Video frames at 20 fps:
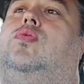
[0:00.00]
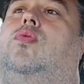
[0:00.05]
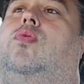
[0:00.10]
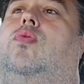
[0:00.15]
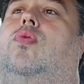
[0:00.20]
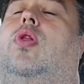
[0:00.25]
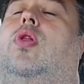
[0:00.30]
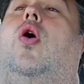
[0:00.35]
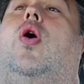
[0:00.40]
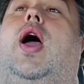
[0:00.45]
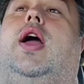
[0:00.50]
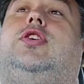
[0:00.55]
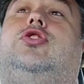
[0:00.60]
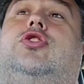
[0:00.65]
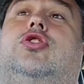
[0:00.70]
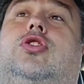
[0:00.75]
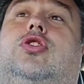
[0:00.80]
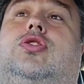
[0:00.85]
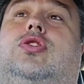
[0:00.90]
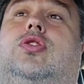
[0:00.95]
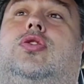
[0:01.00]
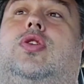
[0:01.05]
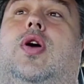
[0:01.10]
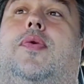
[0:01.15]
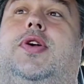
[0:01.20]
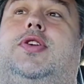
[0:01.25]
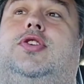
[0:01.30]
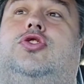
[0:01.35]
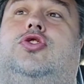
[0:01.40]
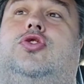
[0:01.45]
No, actually, that
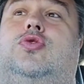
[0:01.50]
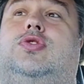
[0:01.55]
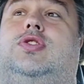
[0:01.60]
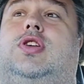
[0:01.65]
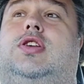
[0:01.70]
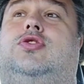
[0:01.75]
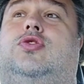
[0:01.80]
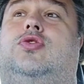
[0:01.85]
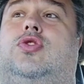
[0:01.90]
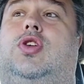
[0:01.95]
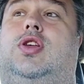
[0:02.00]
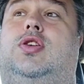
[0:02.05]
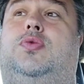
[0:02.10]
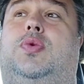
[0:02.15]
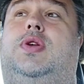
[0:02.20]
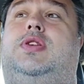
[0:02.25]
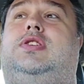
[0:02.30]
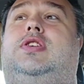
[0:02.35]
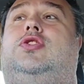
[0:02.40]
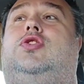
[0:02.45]
was Tuesday, so today's Wednesday.